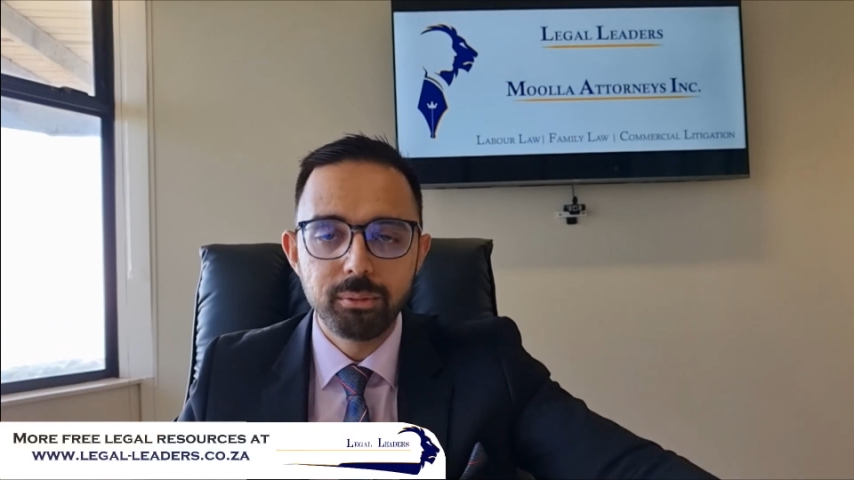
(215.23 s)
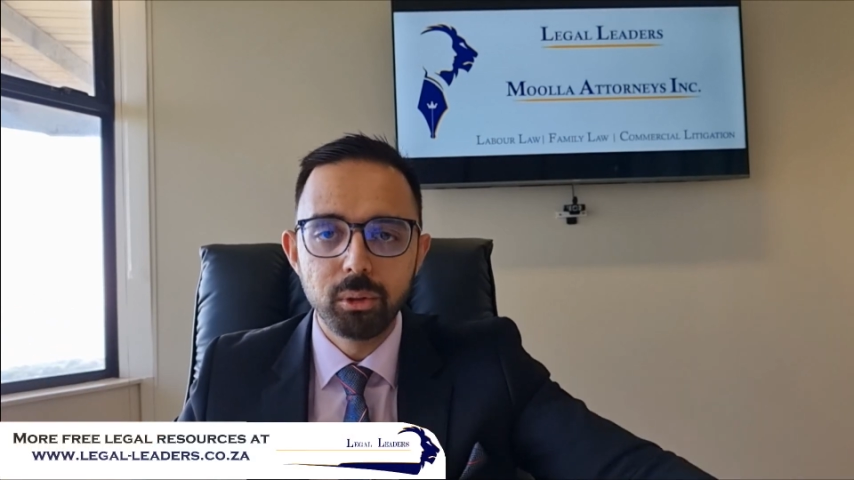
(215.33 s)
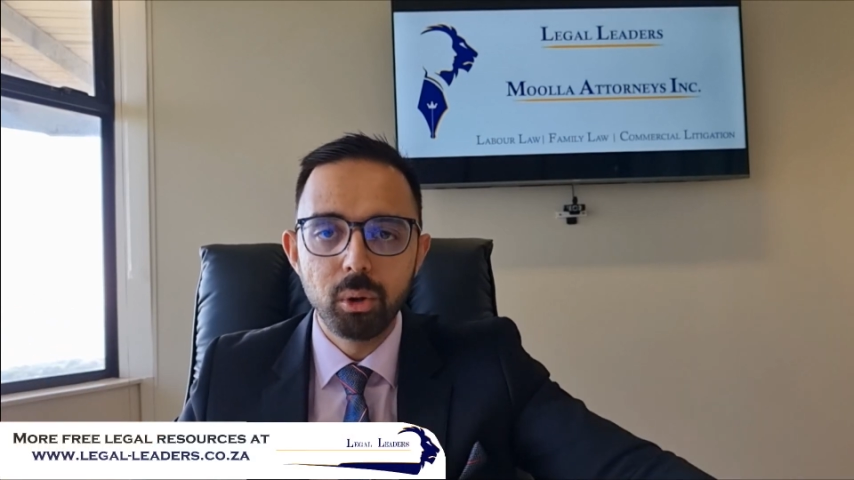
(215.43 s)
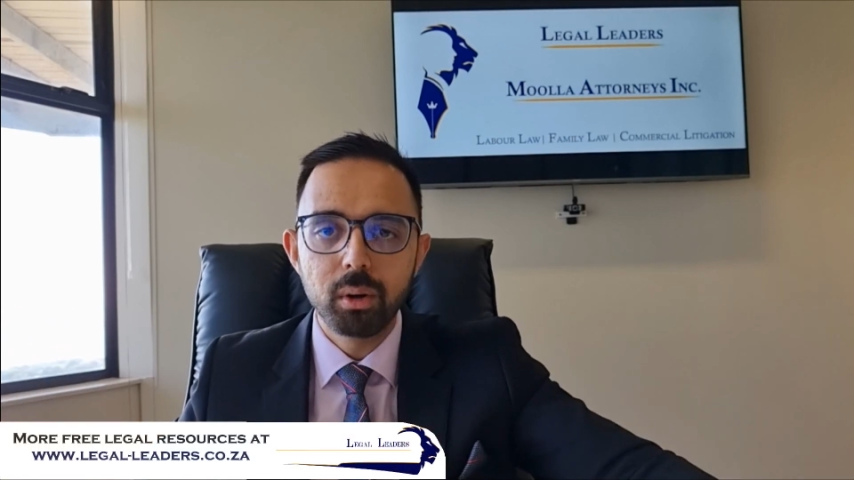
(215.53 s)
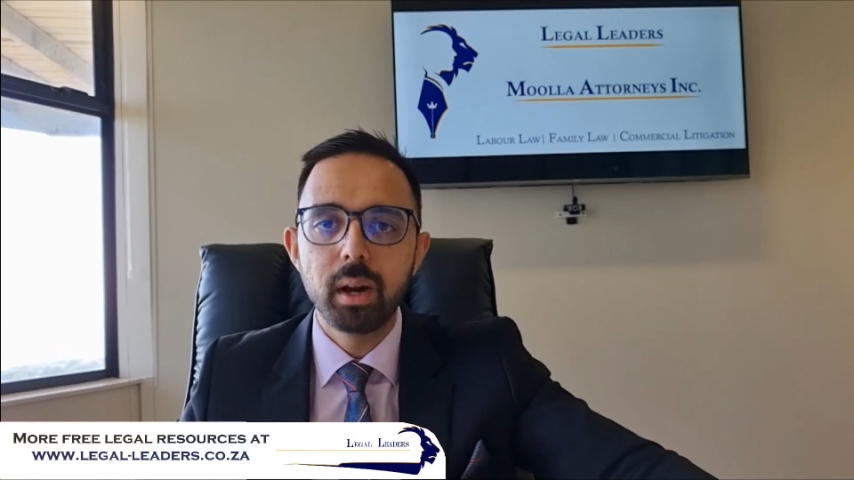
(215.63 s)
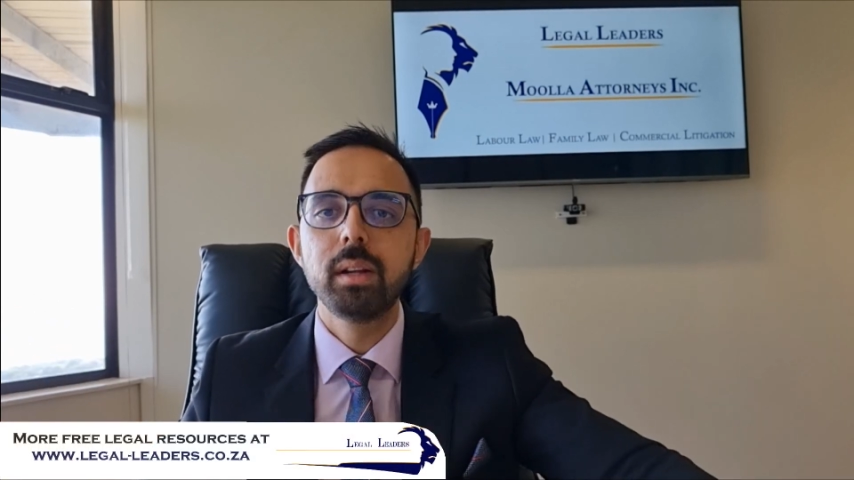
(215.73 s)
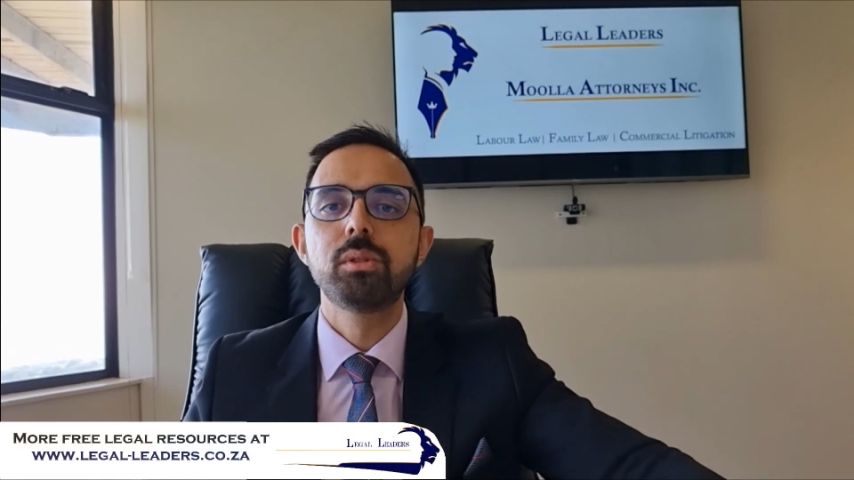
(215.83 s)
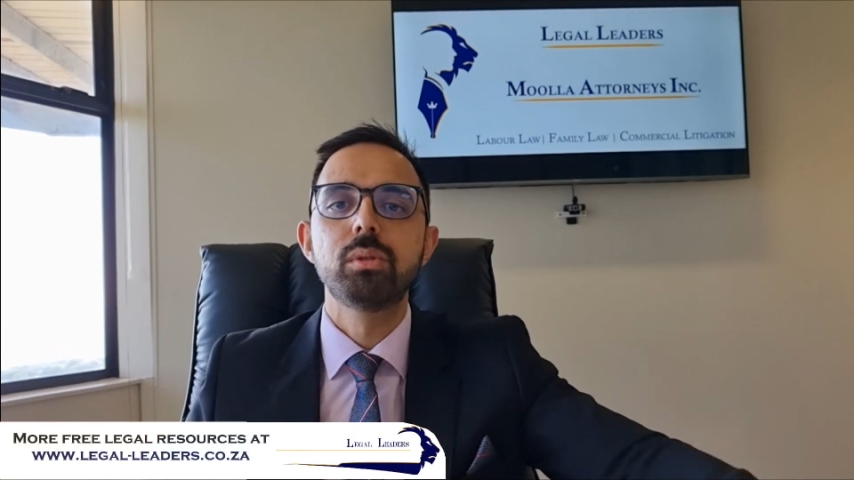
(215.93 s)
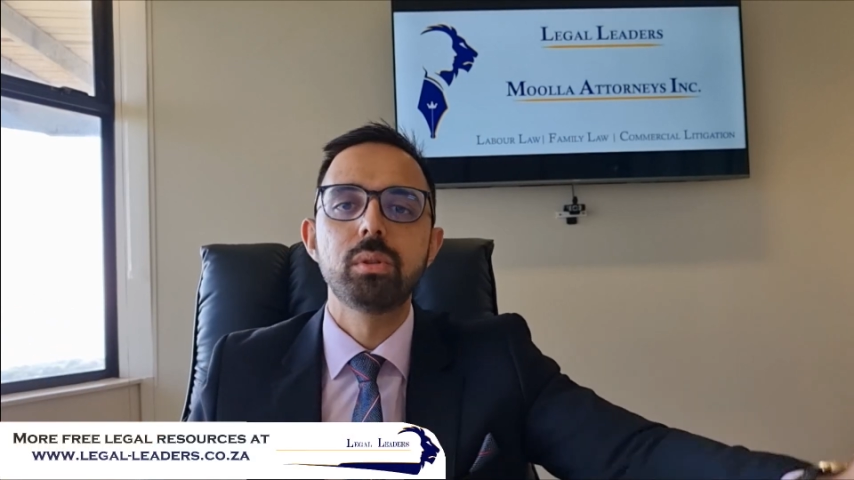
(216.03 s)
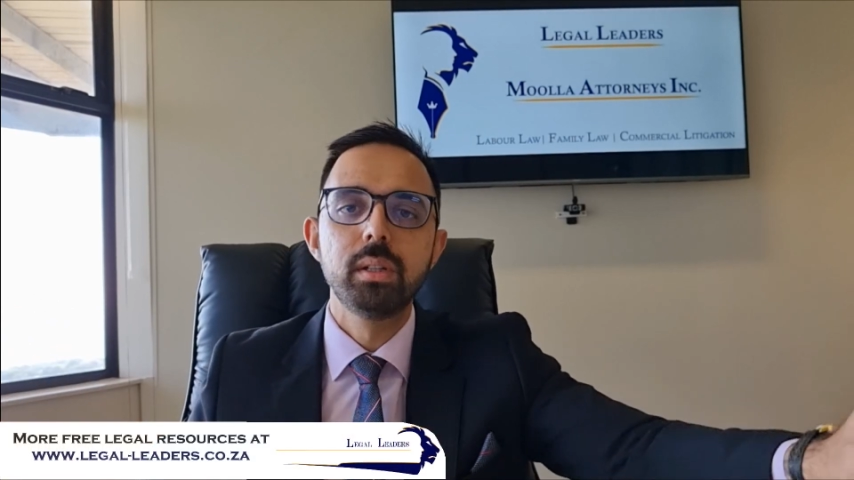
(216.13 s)
for your
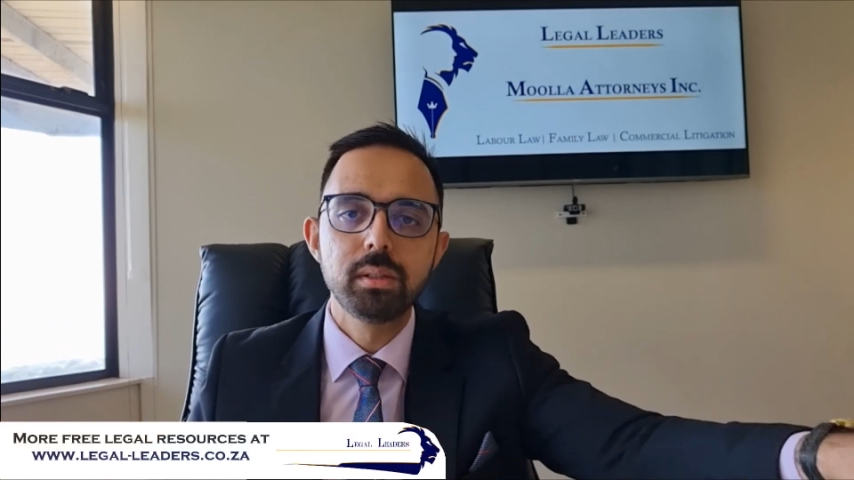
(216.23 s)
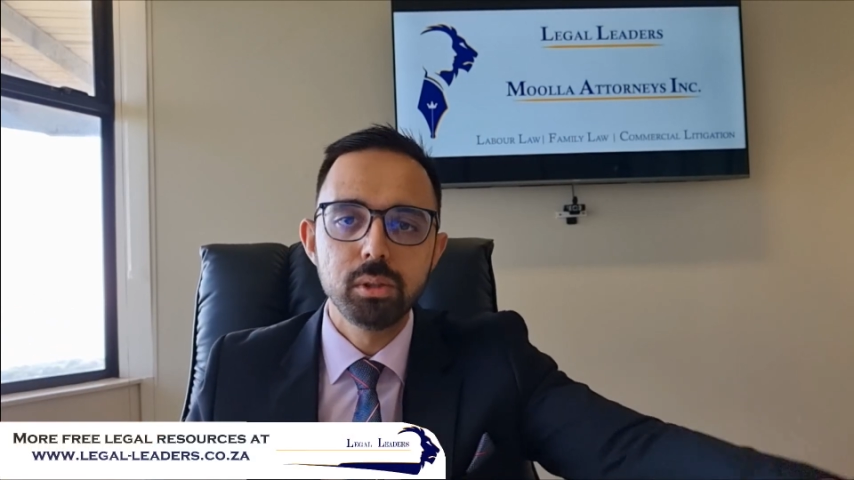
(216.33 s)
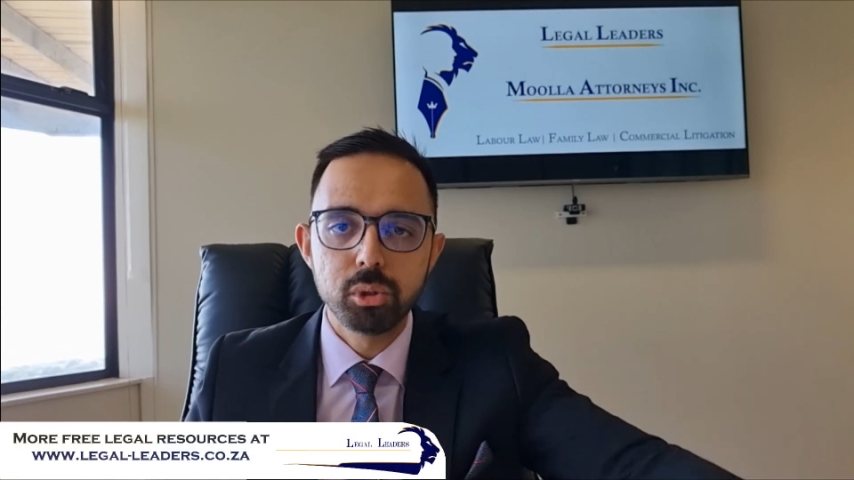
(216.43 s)
rights or to listen